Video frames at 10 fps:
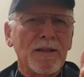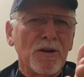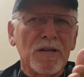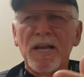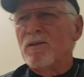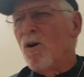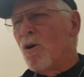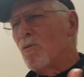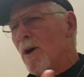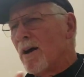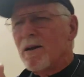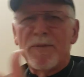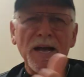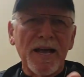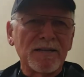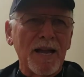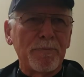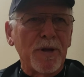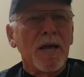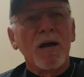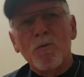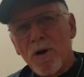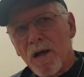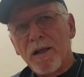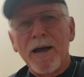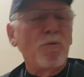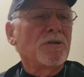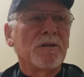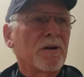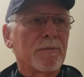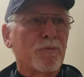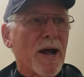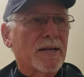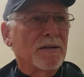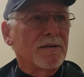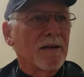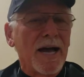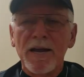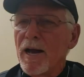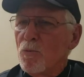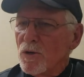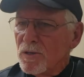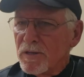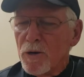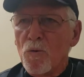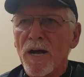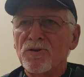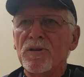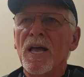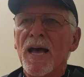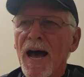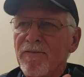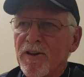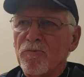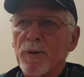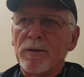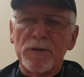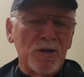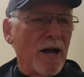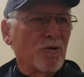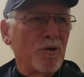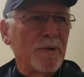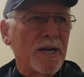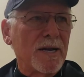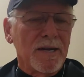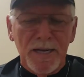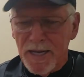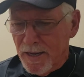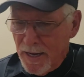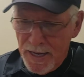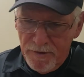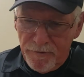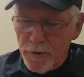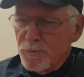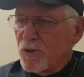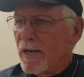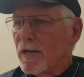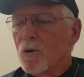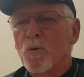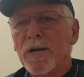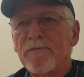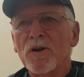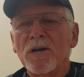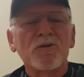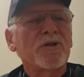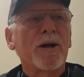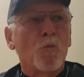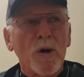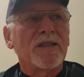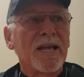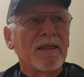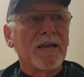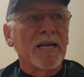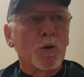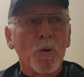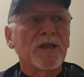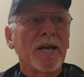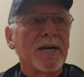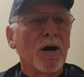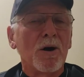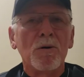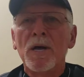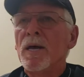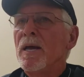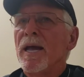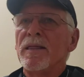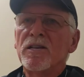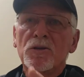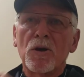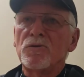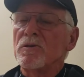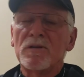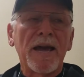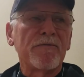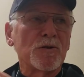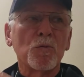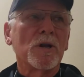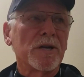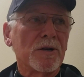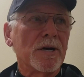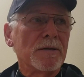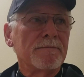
I look at that. Oh, how come that guy's not But Well, I wasn't there in practice. I, I wasn't there watching. I've never been able to talk to him in a in a film setting or whatever to understand what they think and what they know. And this coaching staff is really good.